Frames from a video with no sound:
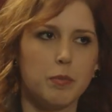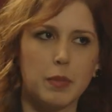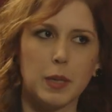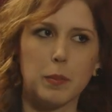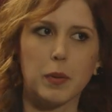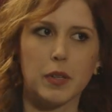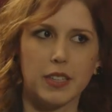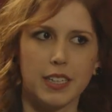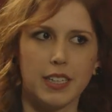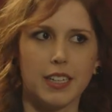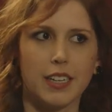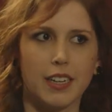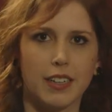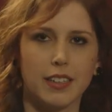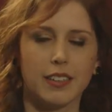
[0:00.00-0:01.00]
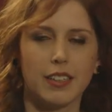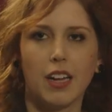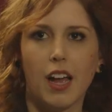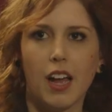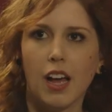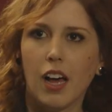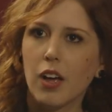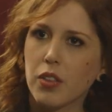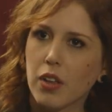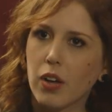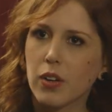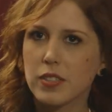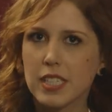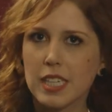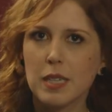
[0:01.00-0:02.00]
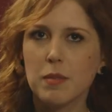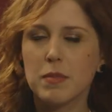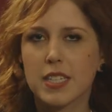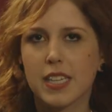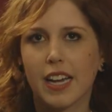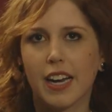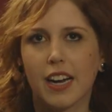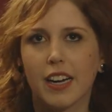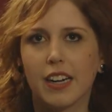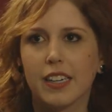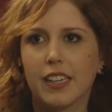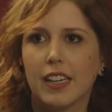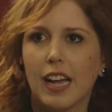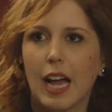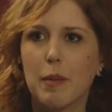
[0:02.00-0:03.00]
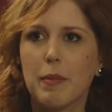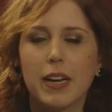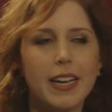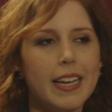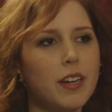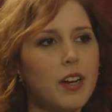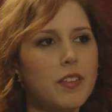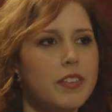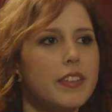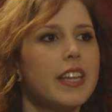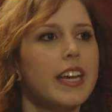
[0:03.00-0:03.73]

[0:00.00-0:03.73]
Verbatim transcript: people to hear, oh, the whole team's there. I better get over